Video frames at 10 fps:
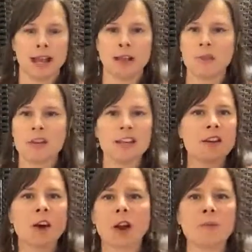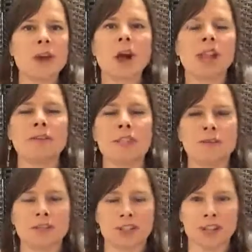And we all have
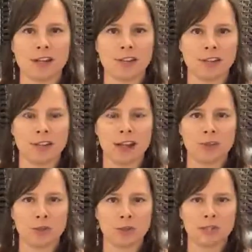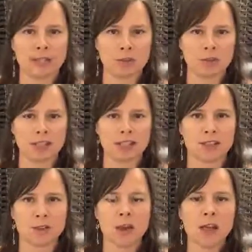different channels of perception.
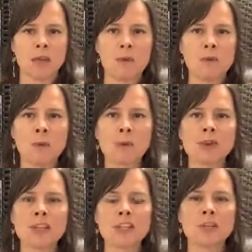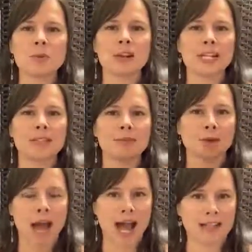So the more that you are in
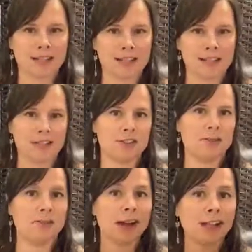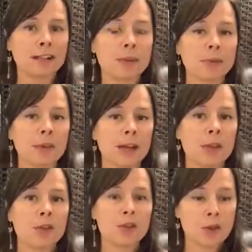practice to develop
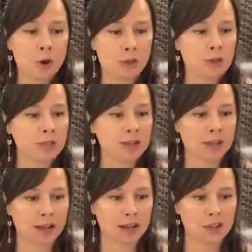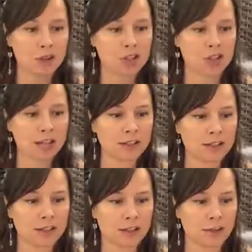those
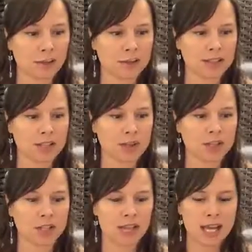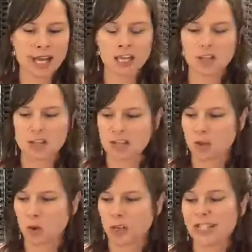channels of perception,
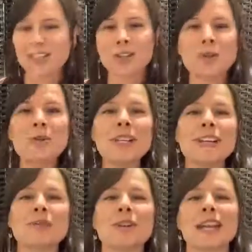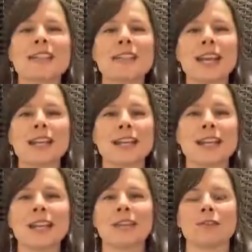your intuitive and
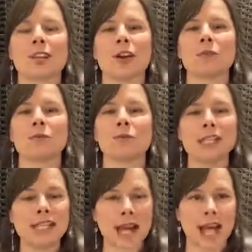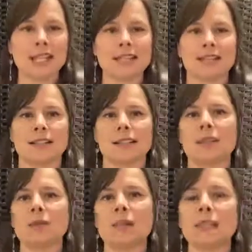psychic gifts are really heightened.
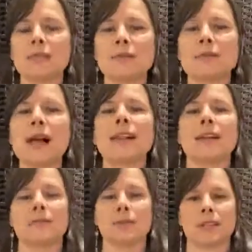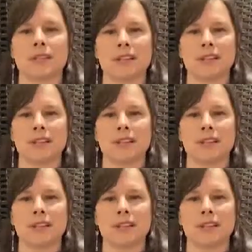They're really developed.